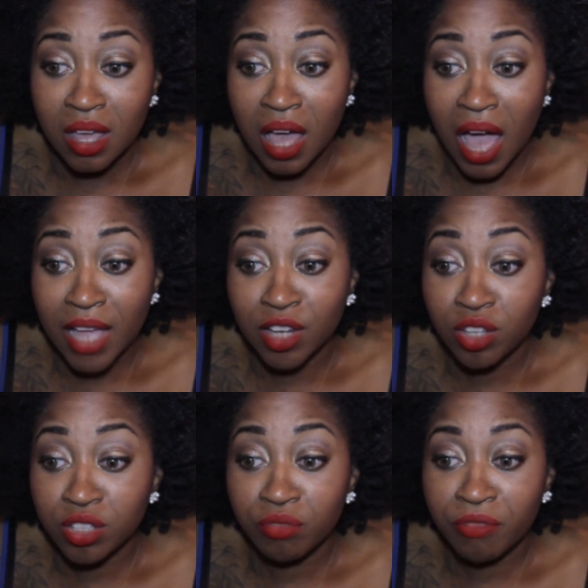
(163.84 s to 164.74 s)
I
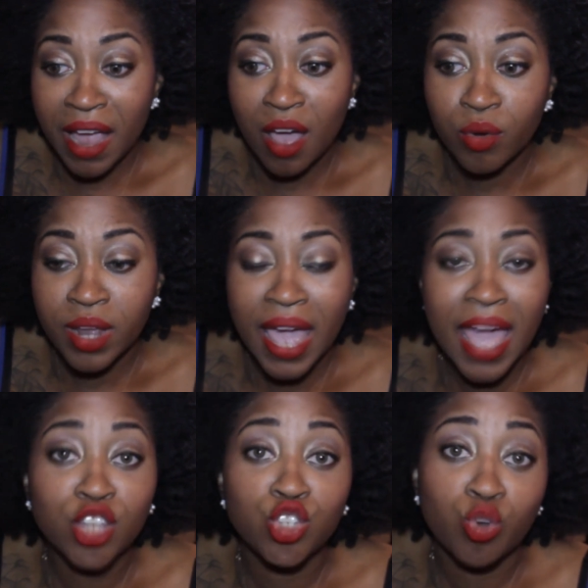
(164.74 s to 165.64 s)
looked around
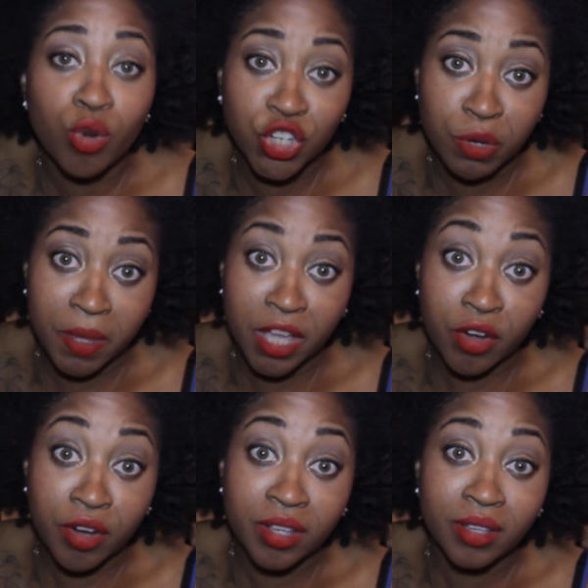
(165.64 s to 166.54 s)
and George
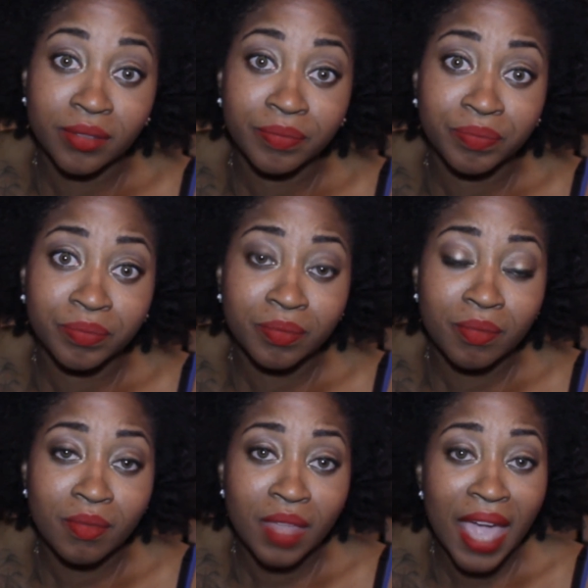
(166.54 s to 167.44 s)
appeared
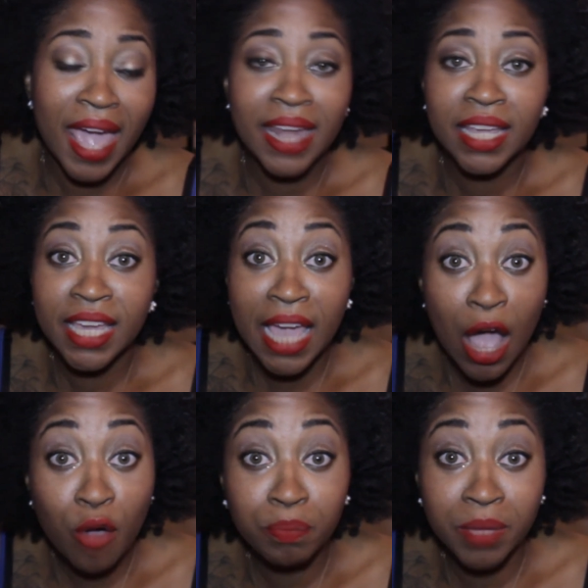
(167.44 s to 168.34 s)
and he
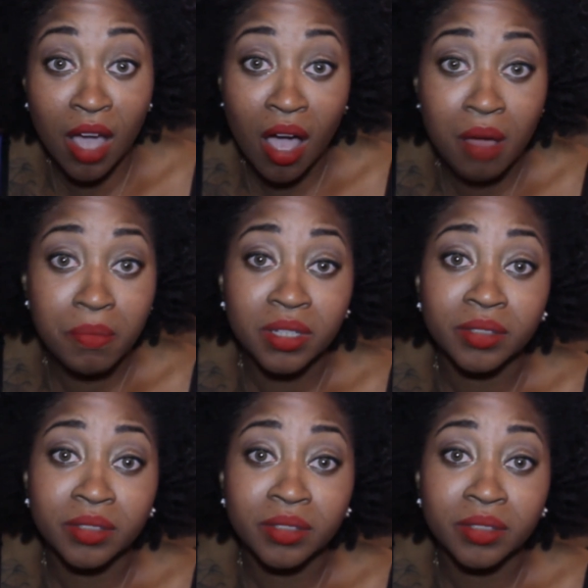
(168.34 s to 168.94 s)
helped me up